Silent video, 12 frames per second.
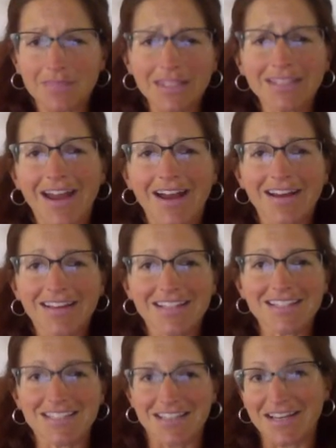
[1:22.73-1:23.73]
Yeah,
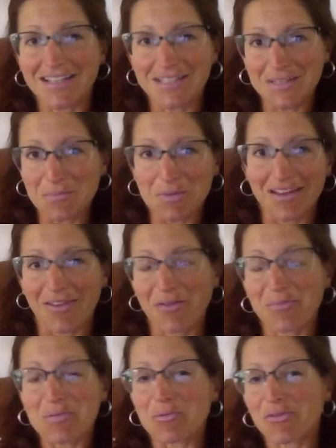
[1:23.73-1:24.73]
it's nice to beat
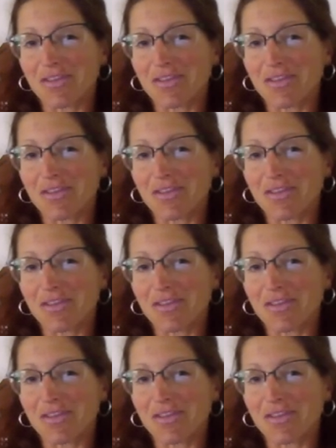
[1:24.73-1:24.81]
other people.